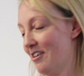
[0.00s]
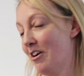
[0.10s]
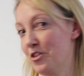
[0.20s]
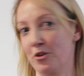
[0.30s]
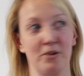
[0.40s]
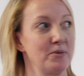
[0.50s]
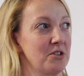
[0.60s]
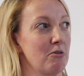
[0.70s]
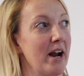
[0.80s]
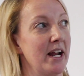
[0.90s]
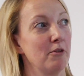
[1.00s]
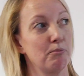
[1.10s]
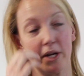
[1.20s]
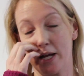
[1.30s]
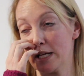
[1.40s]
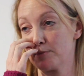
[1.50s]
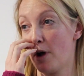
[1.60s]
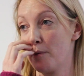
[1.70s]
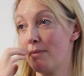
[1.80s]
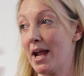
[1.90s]
I thought it was great, because
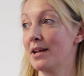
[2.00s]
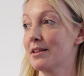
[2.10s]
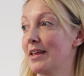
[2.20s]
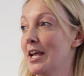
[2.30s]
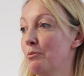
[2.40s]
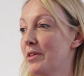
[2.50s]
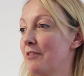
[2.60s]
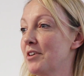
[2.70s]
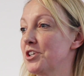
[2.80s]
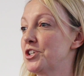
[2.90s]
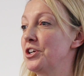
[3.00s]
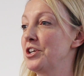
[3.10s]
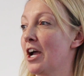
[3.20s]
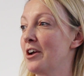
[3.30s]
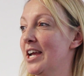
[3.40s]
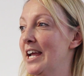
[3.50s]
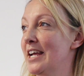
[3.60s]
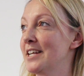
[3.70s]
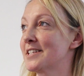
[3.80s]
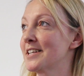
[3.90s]
my main thing with having a studio
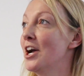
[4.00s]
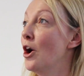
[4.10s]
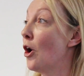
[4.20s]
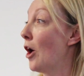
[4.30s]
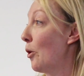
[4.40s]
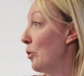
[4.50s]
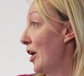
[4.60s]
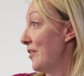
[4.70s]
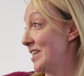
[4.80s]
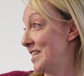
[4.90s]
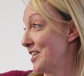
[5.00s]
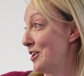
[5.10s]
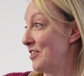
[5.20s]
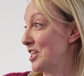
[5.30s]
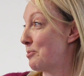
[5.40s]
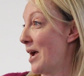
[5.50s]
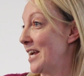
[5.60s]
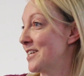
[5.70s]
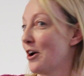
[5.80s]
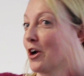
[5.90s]
is, although this is a lovely
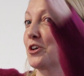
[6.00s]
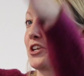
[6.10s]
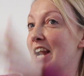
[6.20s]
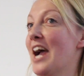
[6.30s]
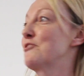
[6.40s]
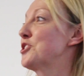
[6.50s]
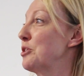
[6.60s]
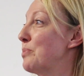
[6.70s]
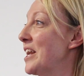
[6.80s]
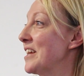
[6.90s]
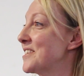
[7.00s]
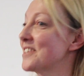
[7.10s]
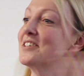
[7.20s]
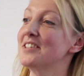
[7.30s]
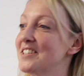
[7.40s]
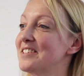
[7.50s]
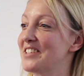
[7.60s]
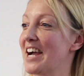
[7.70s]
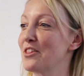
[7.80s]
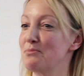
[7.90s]
space, I couldn't have 2 pillars
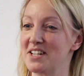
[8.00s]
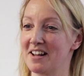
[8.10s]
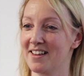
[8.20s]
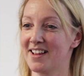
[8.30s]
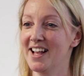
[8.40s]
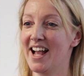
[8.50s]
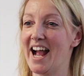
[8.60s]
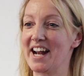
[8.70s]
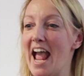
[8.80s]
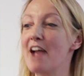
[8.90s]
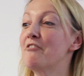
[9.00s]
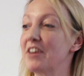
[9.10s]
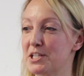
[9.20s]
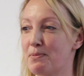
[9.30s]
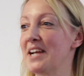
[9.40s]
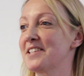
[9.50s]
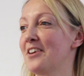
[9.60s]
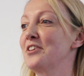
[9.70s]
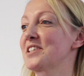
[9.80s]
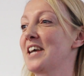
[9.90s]
down the middle. And every space
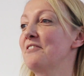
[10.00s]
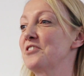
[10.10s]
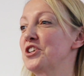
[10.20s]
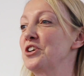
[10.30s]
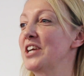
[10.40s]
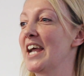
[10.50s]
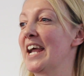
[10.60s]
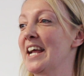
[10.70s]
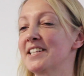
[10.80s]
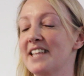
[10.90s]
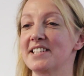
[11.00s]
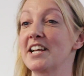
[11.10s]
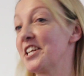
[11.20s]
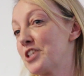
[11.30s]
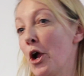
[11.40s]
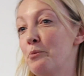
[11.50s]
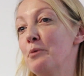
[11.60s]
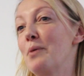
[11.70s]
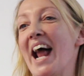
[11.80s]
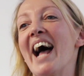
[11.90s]
I looked at for 2 years, they said it's
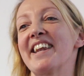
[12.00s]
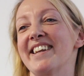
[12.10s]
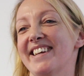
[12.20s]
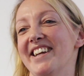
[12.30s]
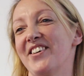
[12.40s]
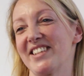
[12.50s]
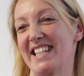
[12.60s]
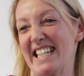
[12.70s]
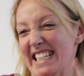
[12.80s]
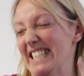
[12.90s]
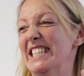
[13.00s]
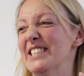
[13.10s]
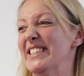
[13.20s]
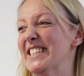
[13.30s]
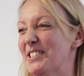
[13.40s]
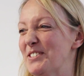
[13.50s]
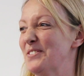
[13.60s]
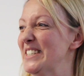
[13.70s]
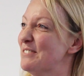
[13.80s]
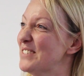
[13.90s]
open plan, and I was like, I know it's open
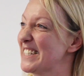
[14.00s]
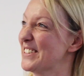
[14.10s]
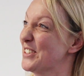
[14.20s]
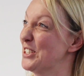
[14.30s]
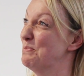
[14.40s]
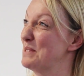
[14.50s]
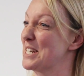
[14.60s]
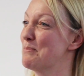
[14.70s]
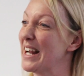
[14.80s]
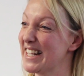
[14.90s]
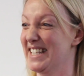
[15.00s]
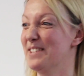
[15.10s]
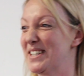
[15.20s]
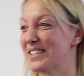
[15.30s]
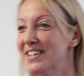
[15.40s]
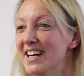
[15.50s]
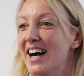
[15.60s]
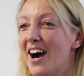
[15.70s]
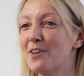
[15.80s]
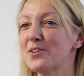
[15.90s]
plan, but it's got 2 bloody pillars in the middle.
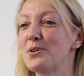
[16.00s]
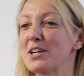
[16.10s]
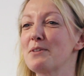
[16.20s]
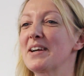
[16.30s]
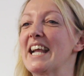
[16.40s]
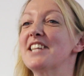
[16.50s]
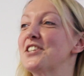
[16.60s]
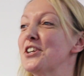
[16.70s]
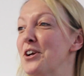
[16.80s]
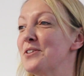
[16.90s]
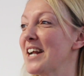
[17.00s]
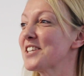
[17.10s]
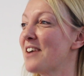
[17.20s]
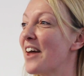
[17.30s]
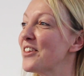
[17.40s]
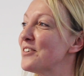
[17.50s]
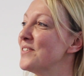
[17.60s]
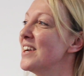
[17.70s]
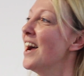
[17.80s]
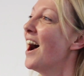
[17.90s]
I want to expect my kids to do dance around them.